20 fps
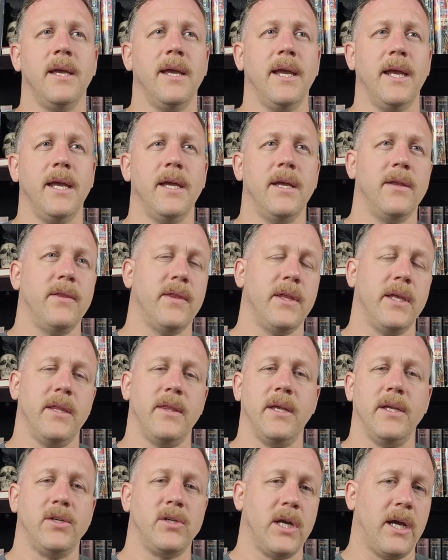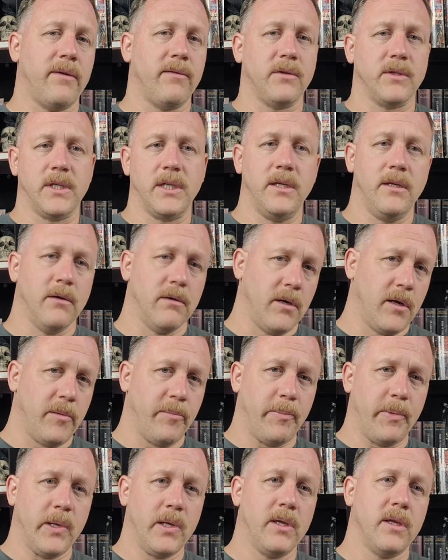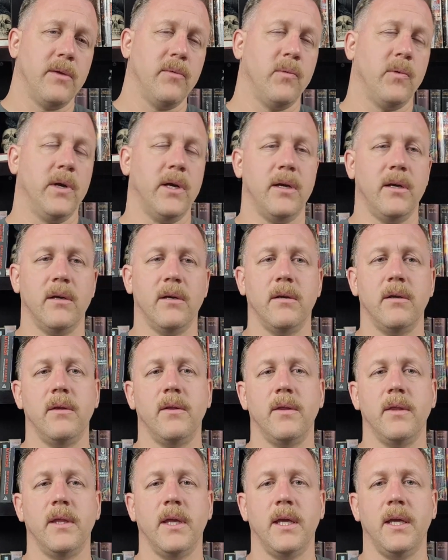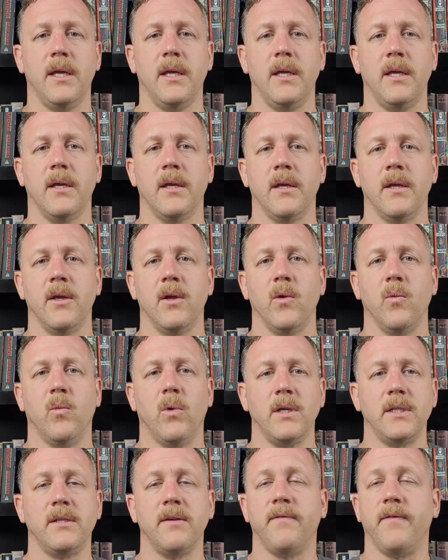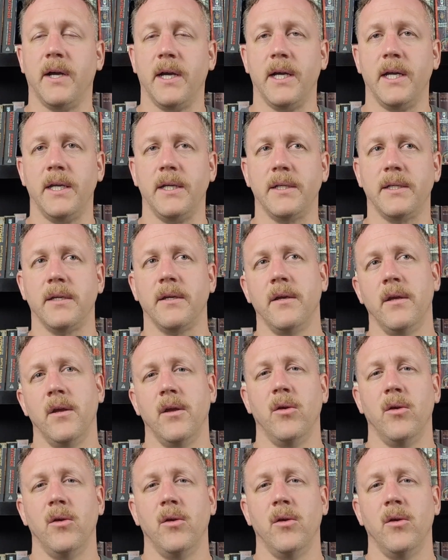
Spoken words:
And then they travel to Europe, where they want to find